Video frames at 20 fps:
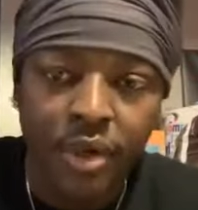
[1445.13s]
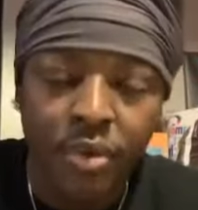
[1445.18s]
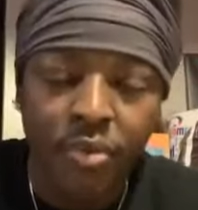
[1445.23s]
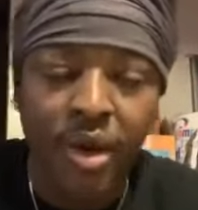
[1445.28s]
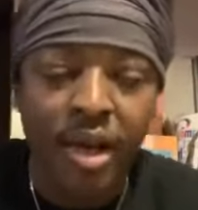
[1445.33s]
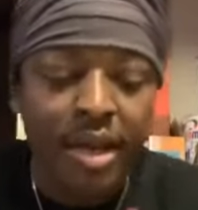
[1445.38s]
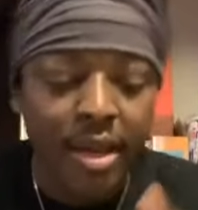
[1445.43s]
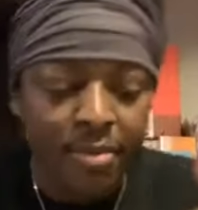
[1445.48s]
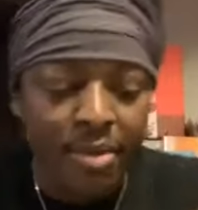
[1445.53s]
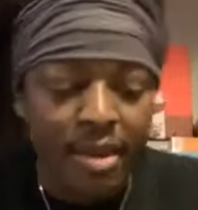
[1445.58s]

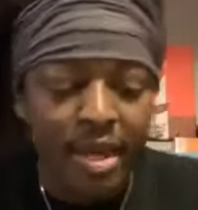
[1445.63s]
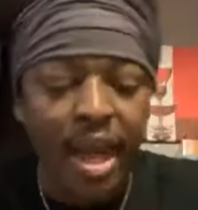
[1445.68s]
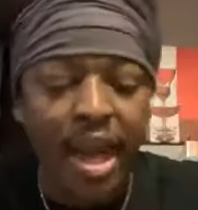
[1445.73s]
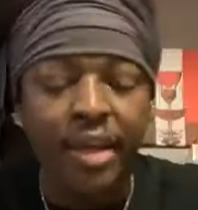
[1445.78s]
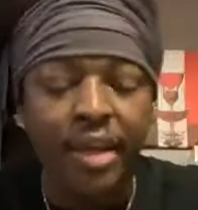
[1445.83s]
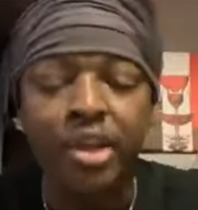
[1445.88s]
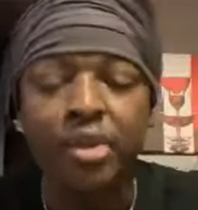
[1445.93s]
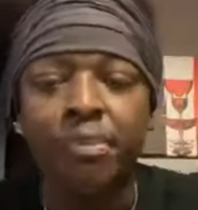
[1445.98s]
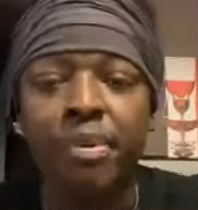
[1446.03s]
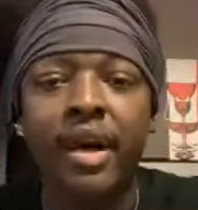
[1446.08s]
Right? Be
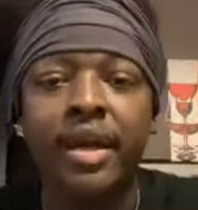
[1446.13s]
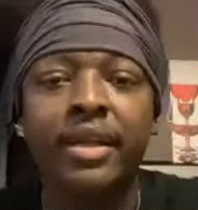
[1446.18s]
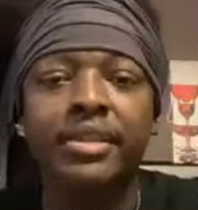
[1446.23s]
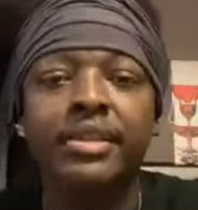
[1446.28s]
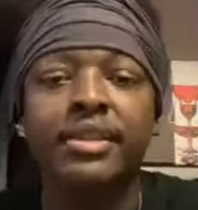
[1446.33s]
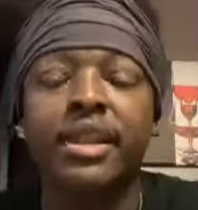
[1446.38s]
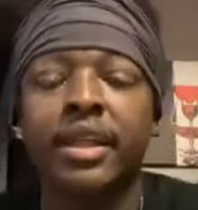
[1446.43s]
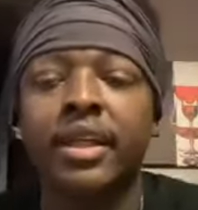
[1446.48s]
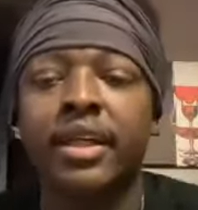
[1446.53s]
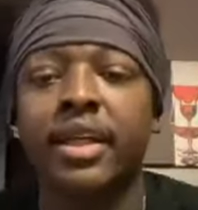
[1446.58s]
occupied in
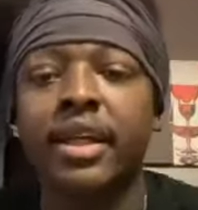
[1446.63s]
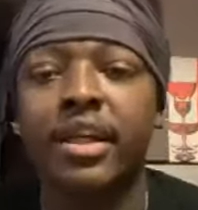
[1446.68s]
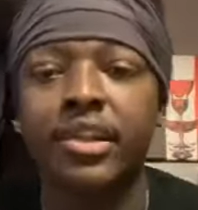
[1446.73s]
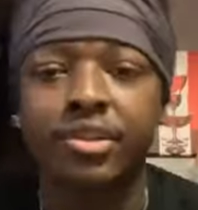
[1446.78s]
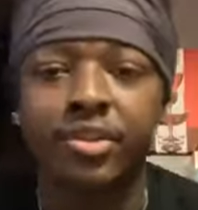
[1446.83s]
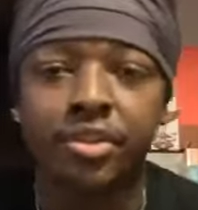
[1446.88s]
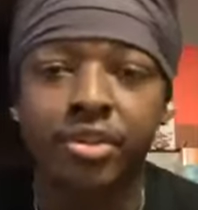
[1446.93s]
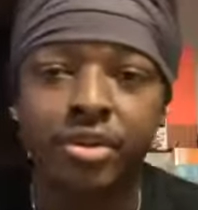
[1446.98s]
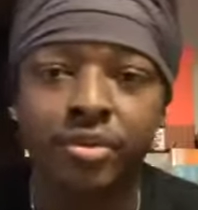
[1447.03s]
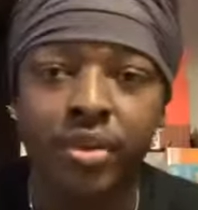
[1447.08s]
Second
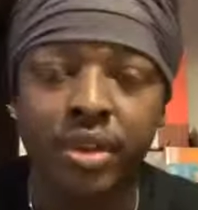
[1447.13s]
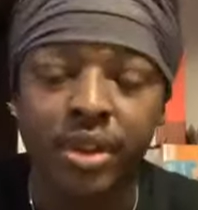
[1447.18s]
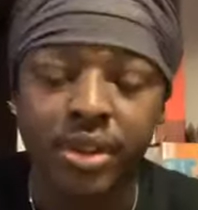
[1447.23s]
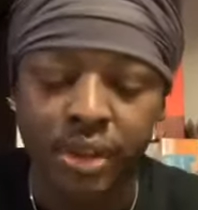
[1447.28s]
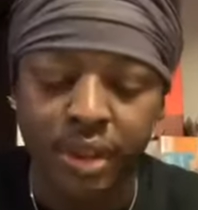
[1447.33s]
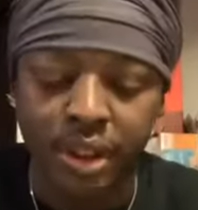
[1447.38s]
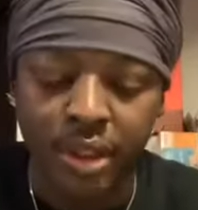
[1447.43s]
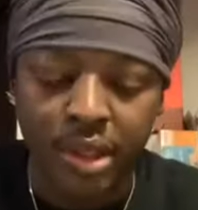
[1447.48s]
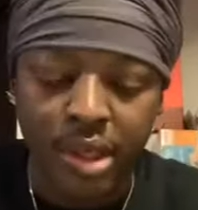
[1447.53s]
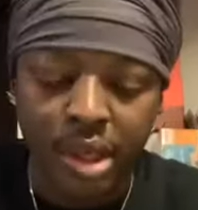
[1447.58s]
Esdras. You
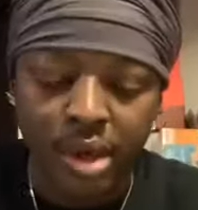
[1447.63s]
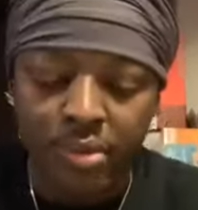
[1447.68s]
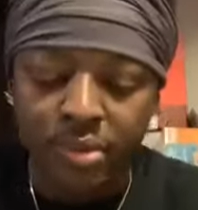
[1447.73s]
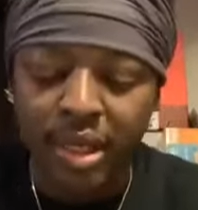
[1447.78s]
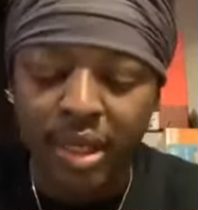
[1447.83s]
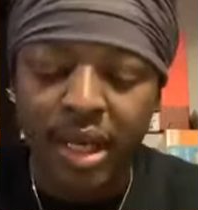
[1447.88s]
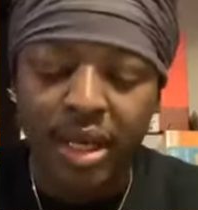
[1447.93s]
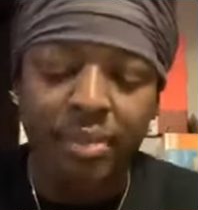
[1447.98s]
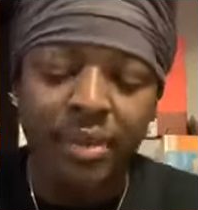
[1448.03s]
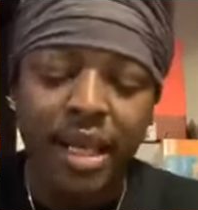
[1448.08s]
understand?
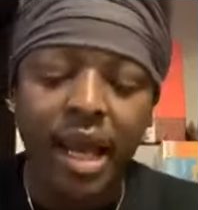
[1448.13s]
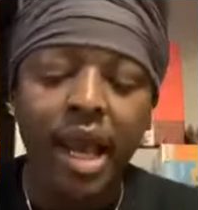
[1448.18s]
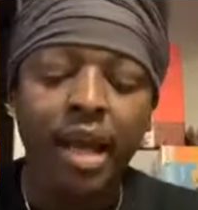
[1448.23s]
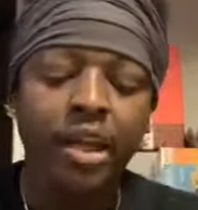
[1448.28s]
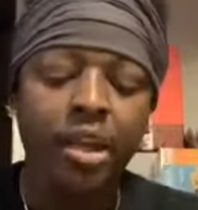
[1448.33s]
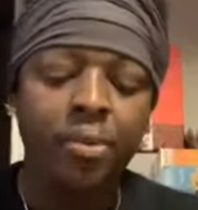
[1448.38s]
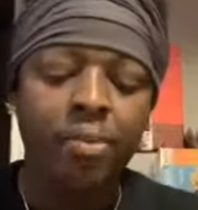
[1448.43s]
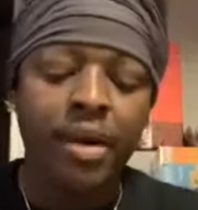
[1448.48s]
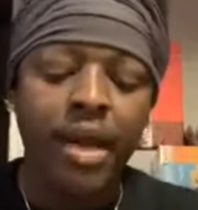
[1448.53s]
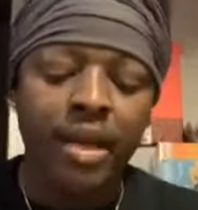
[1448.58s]
We got to be
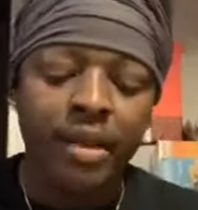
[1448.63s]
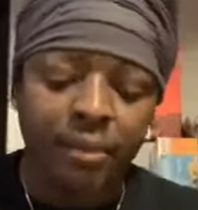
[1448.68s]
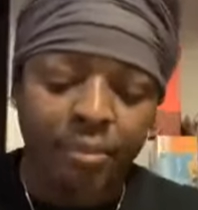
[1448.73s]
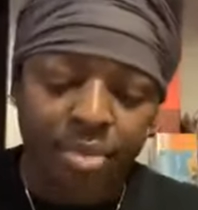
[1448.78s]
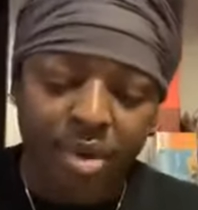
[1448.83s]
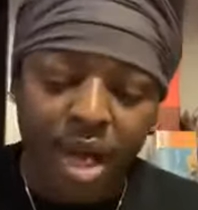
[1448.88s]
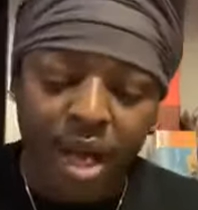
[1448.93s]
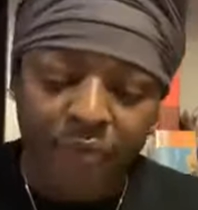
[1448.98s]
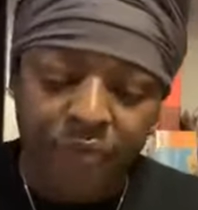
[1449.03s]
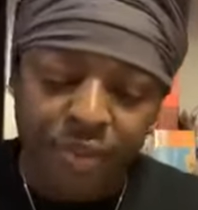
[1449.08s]
occupied in
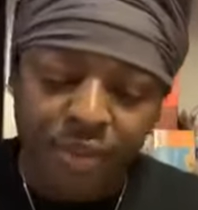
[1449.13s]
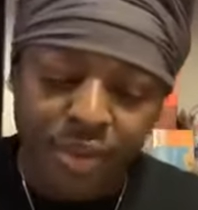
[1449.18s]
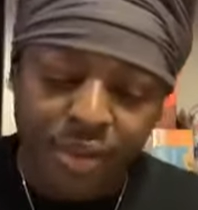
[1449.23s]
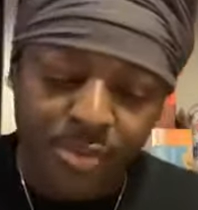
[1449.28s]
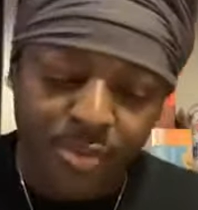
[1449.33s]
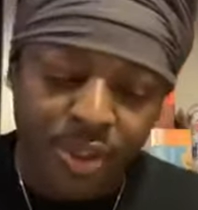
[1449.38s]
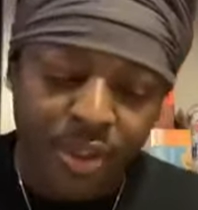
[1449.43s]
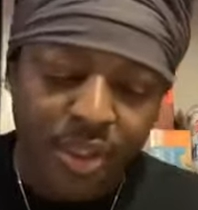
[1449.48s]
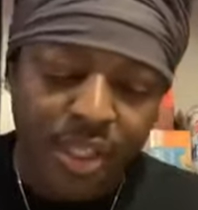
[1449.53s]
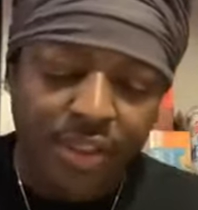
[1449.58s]

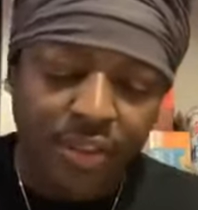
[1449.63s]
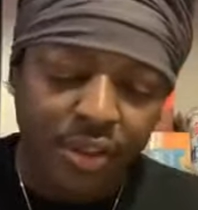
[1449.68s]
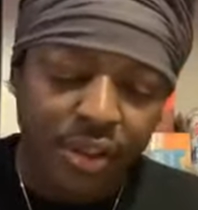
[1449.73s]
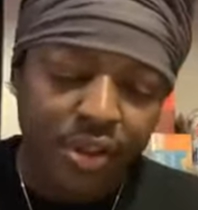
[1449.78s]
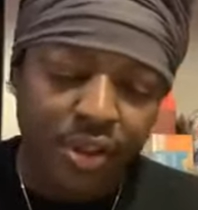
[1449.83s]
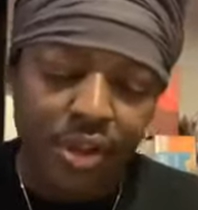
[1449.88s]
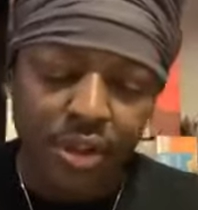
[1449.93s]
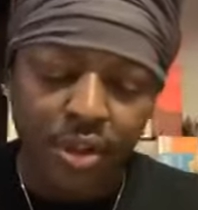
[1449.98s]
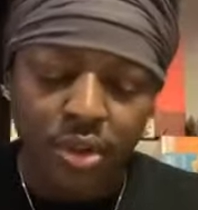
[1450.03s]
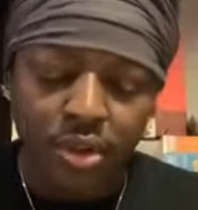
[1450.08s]
prophecies, man. That's
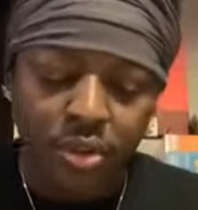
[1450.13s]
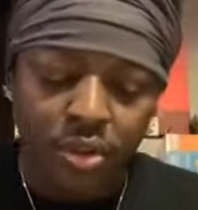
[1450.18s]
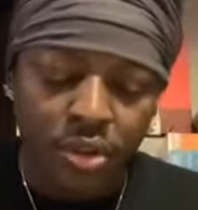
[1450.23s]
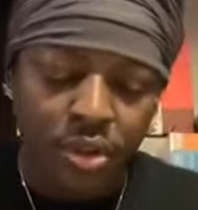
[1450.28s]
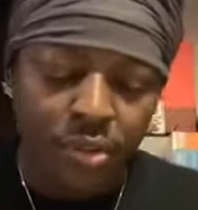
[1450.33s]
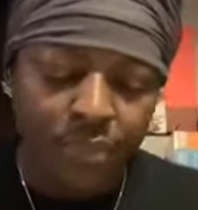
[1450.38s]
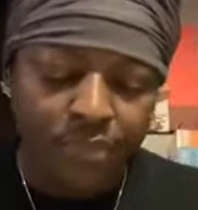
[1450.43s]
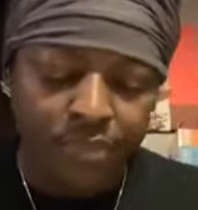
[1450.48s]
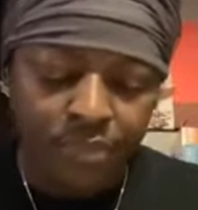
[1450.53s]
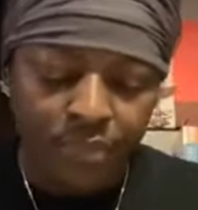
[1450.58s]
stuff that the
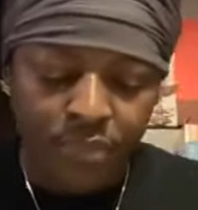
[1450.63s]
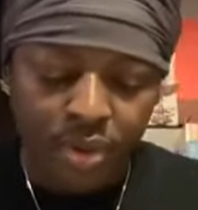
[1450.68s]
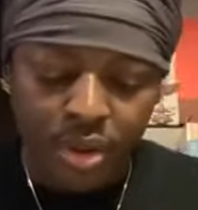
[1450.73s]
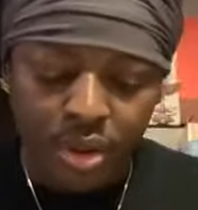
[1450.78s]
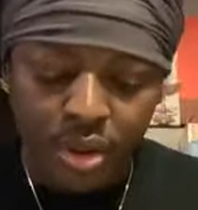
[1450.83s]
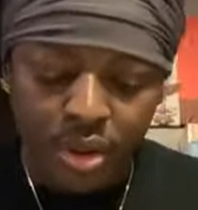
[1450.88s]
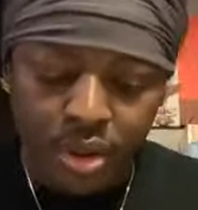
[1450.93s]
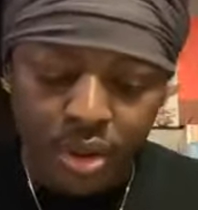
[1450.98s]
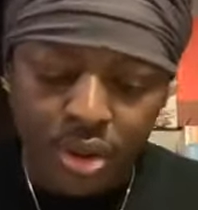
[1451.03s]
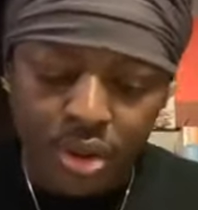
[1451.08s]
Lord.
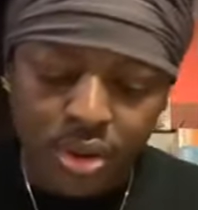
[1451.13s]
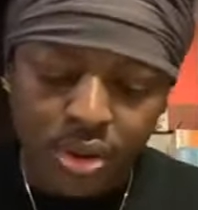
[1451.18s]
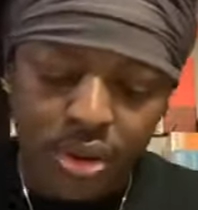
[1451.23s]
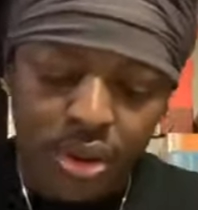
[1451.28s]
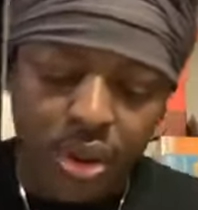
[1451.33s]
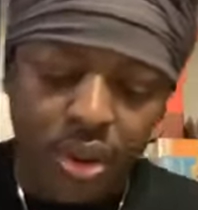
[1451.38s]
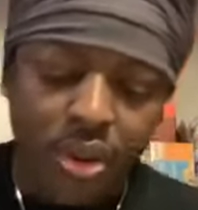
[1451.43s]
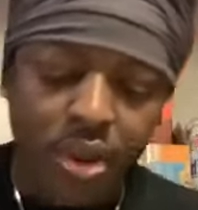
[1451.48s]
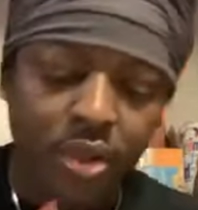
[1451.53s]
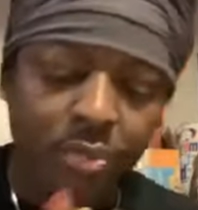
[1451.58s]
Let's
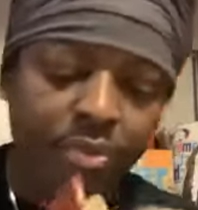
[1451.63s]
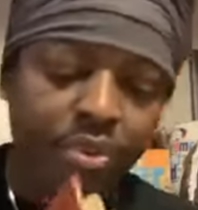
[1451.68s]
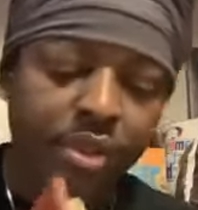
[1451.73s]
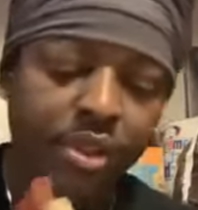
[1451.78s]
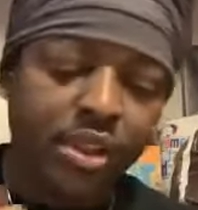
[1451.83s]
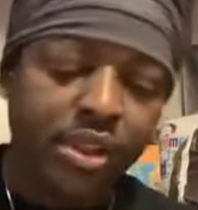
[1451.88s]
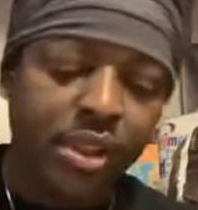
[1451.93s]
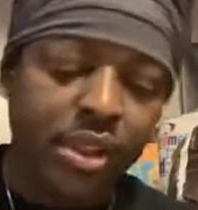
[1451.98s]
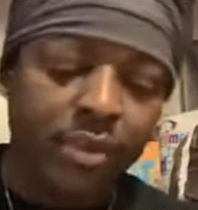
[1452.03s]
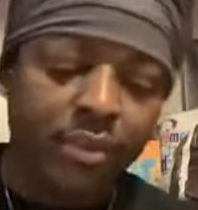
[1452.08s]
get another
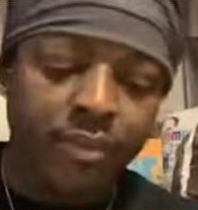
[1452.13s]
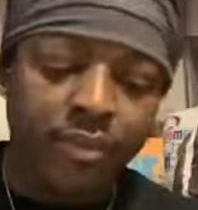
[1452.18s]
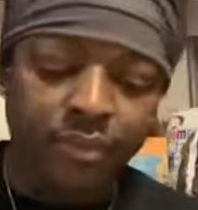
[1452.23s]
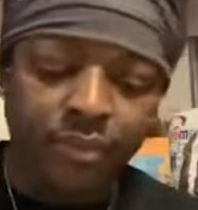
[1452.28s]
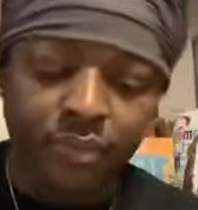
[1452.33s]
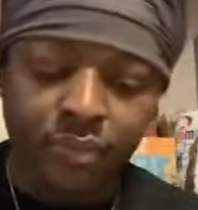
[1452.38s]
precept.